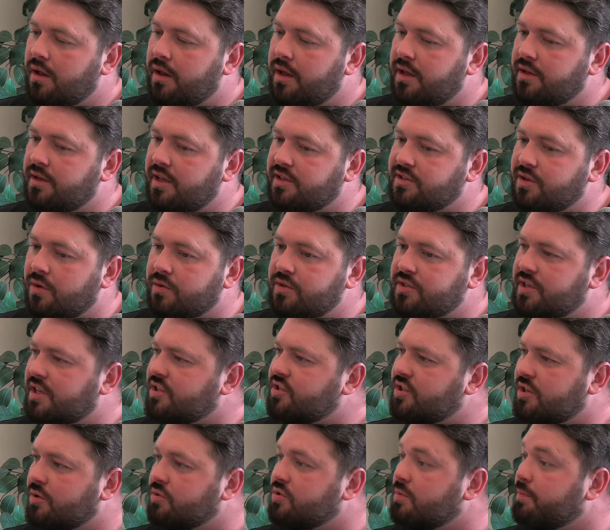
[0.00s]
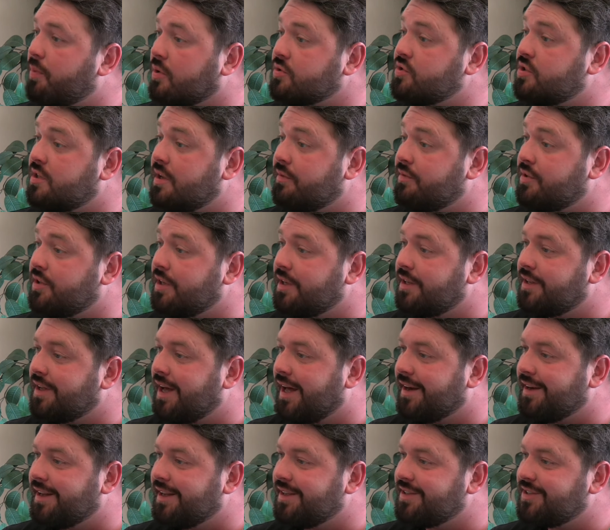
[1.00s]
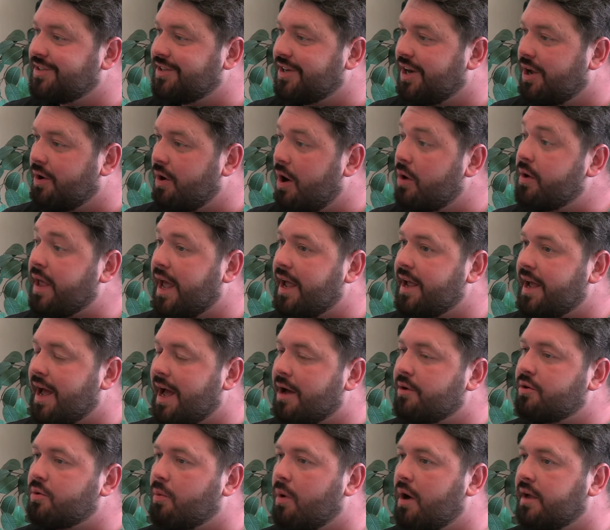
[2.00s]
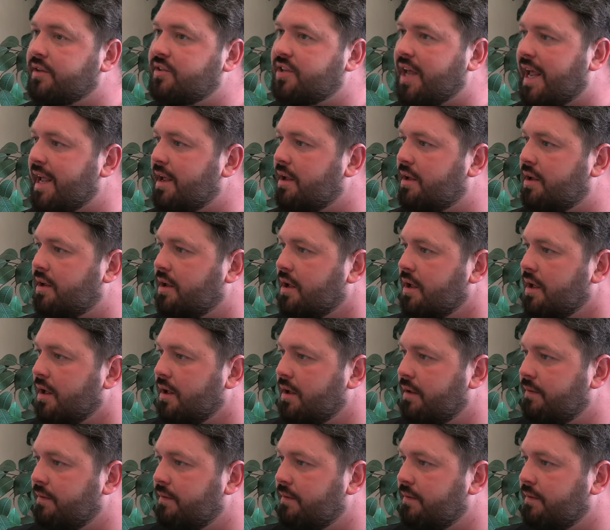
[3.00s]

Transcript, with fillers: as long as there's still some positivity and it's you know okay how do i take